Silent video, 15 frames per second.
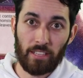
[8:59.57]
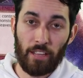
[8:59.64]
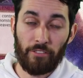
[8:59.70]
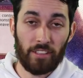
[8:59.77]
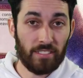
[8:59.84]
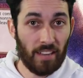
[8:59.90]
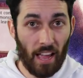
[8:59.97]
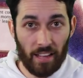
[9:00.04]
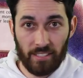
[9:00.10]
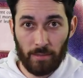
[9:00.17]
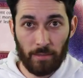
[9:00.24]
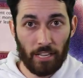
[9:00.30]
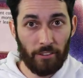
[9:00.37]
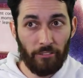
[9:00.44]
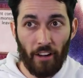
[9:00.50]
If it's not
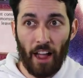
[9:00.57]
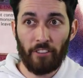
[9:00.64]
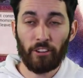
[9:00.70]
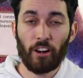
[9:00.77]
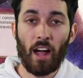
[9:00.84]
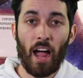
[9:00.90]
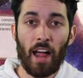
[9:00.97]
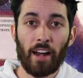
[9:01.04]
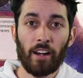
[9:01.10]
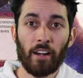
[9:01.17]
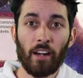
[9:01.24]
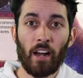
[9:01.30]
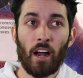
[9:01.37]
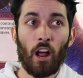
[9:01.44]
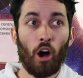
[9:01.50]
something 5 or
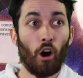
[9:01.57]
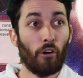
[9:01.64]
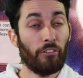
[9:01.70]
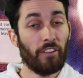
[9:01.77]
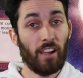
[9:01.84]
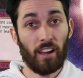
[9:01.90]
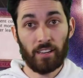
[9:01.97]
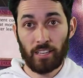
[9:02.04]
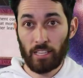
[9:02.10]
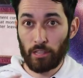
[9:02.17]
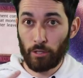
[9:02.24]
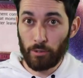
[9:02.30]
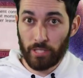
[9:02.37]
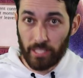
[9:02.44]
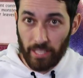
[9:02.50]
higher, Ophion can
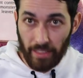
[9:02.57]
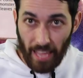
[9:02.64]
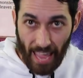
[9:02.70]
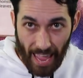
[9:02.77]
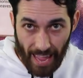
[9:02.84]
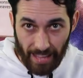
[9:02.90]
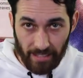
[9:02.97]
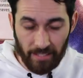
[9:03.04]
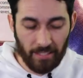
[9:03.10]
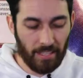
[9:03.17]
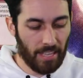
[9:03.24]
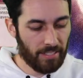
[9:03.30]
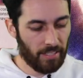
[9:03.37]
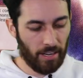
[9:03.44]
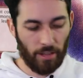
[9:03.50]
lose to the hands.
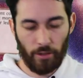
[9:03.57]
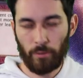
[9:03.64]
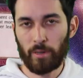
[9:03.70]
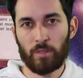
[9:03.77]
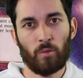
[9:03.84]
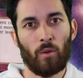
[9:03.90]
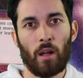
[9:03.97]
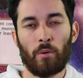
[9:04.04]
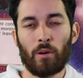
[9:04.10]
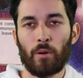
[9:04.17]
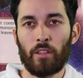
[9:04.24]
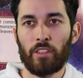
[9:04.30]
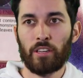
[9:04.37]
That's another reason why we run